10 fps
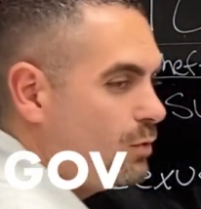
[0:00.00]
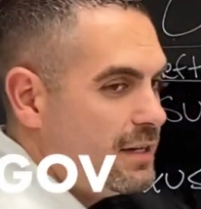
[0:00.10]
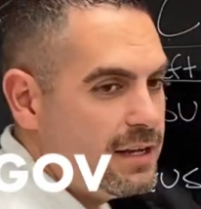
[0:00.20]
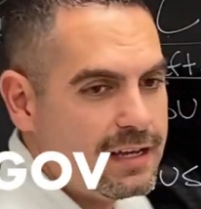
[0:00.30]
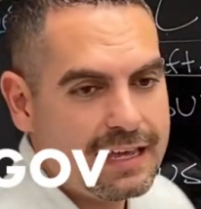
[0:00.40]

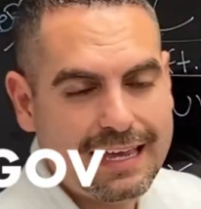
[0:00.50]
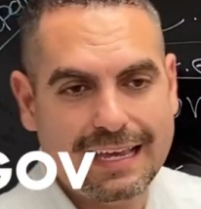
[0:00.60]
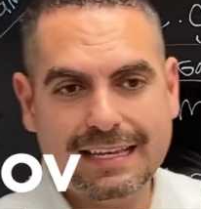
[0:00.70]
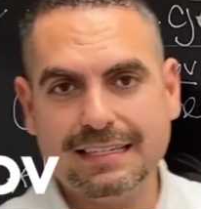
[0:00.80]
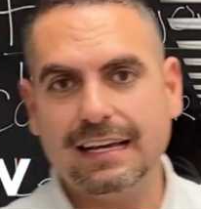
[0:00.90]
one,
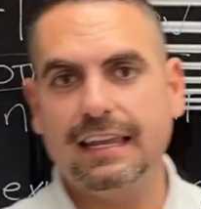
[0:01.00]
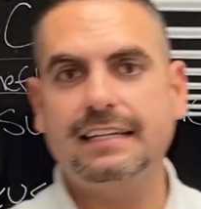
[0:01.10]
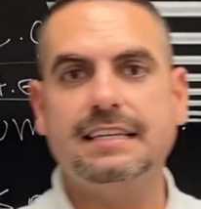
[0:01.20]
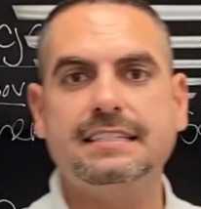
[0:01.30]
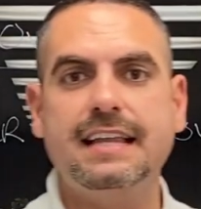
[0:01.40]
is
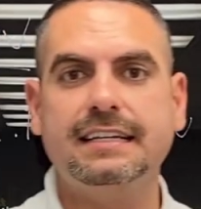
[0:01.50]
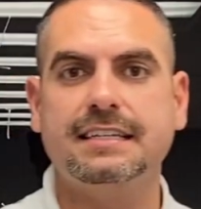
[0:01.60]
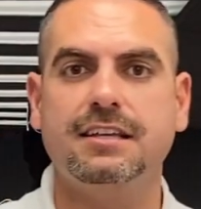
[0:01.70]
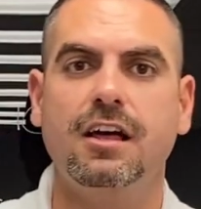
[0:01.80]
Lexis Nexis.